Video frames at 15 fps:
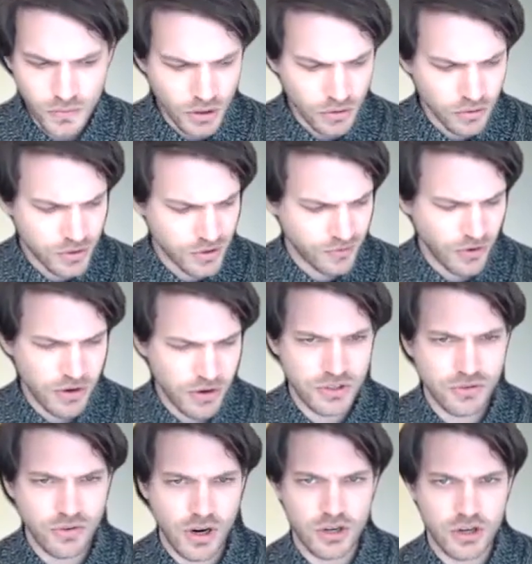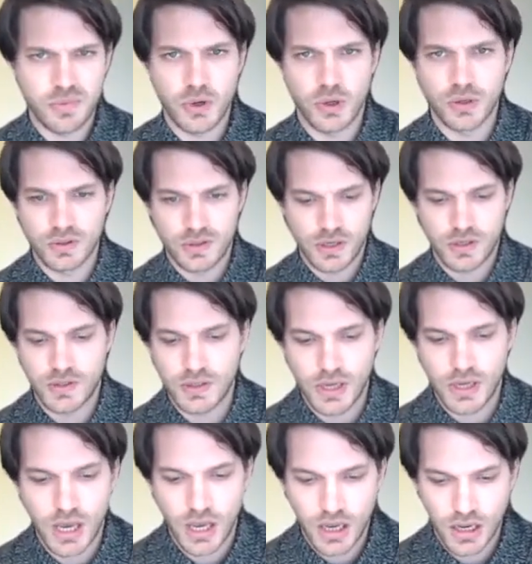which is very strange because this
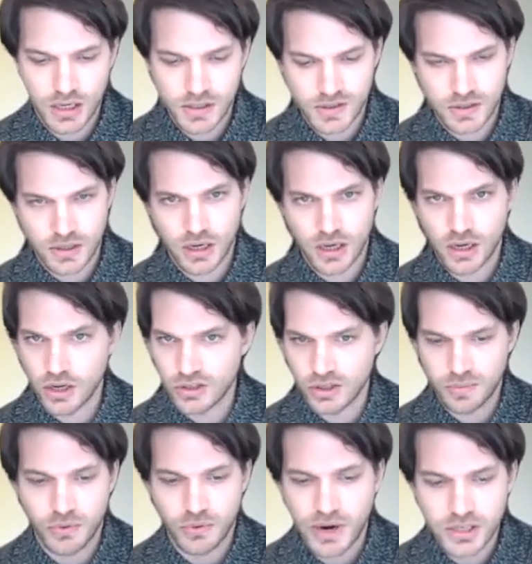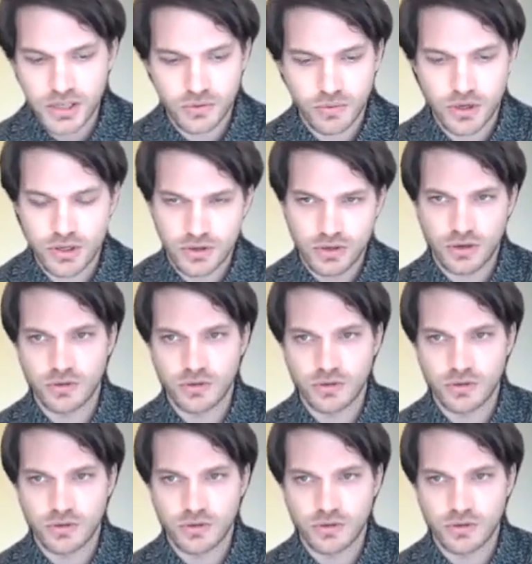is a top of rack switch. So